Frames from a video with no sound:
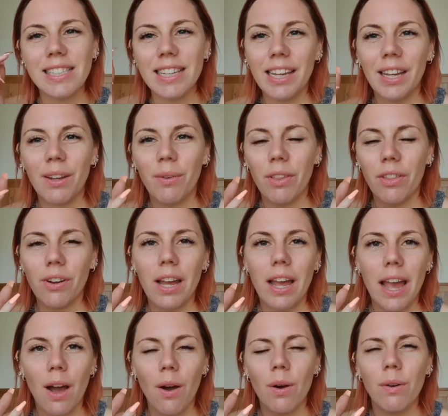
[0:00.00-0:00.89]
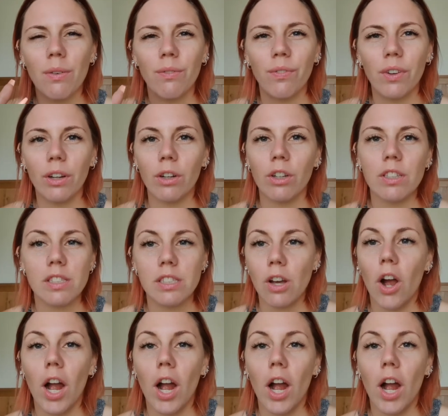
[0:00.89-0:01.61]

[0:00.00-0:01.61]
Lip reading: seeing whether how it felt, because